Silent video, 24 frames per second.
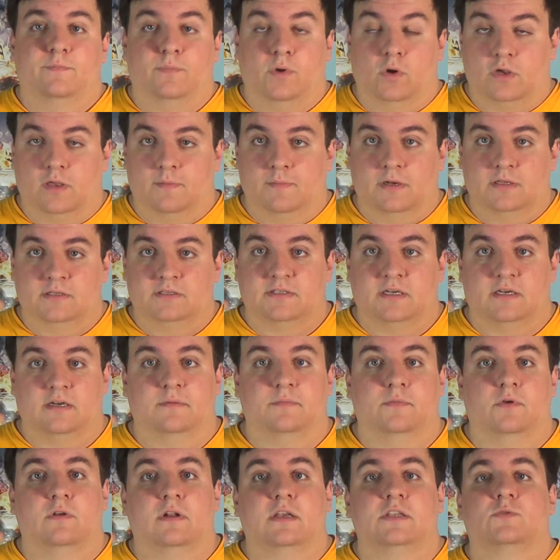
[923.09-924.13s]
Pokemon Sun
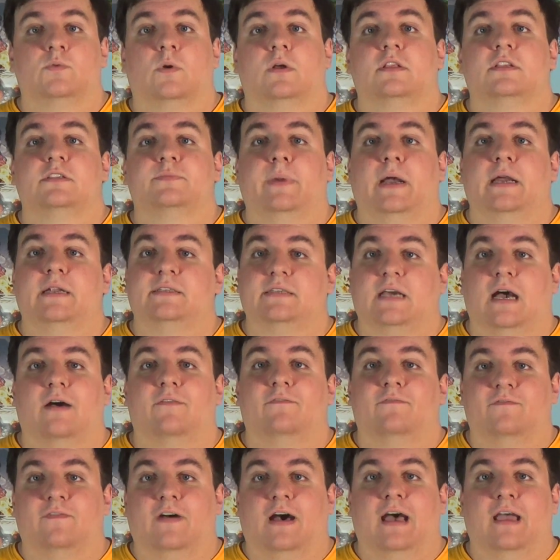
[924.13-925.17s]
and Moon, as well as my
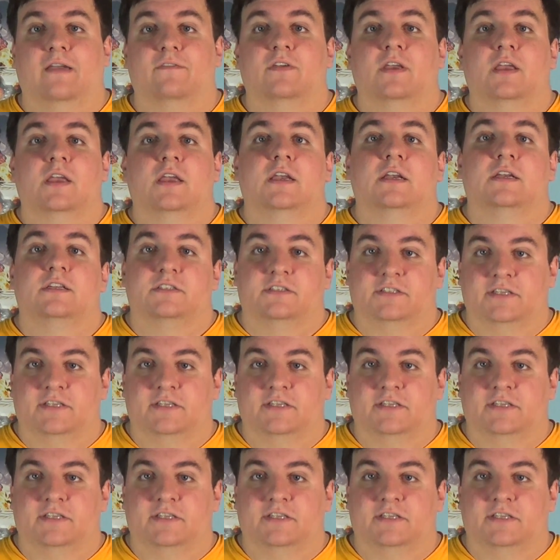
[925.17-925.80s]
top 5